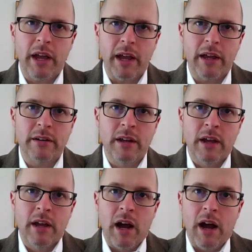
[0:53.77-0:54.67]
And
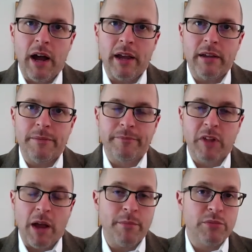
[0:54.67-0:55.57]

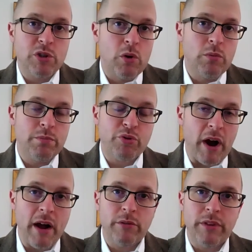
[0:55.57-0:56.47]
I'm so
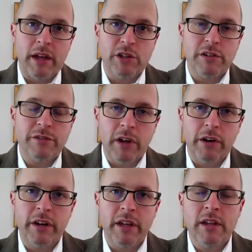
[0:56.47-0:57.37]
proud that Chief
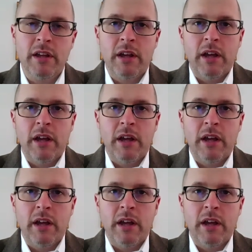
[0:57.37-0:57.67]
Flaherty